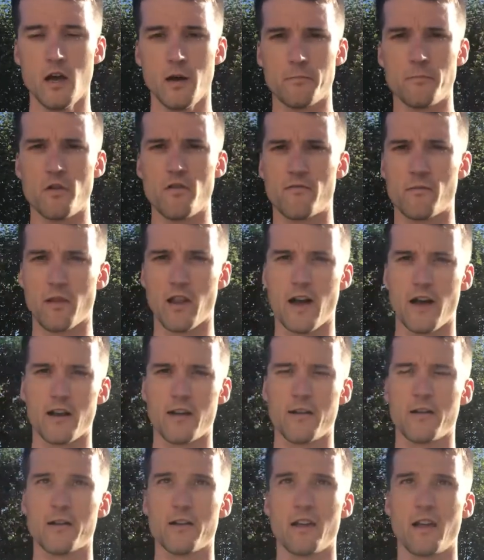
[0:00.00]
move blood
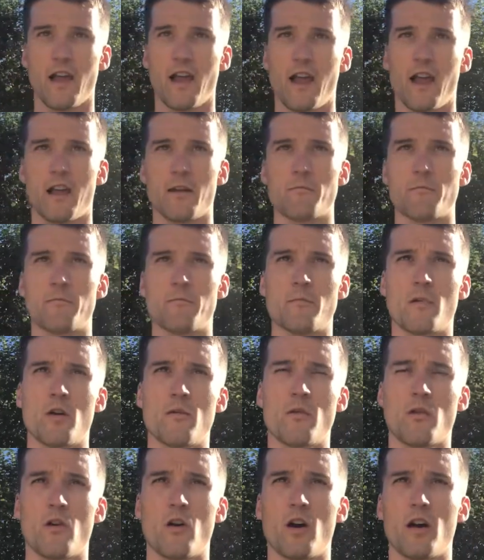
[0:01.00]
and
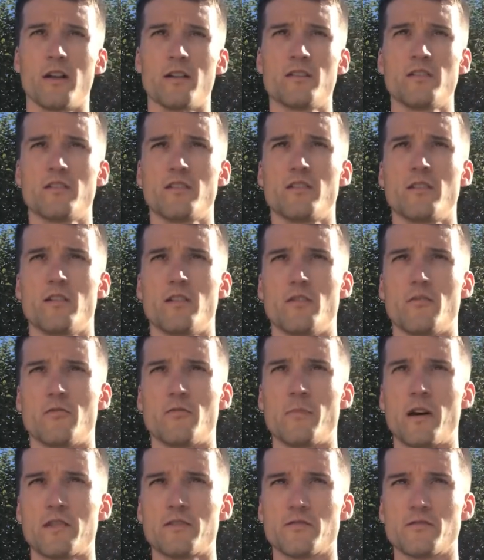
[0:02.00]
mobilize your
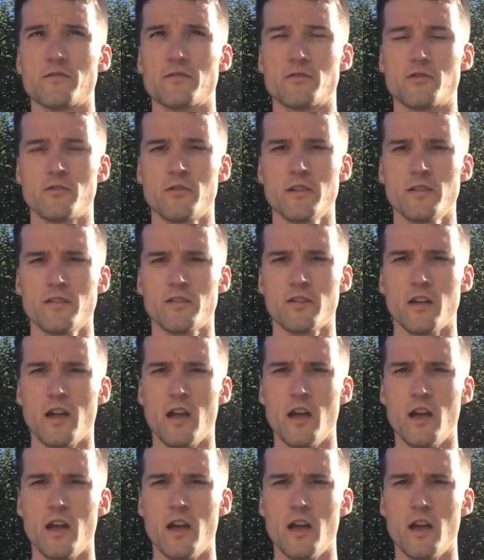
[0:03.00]
muscles and joints,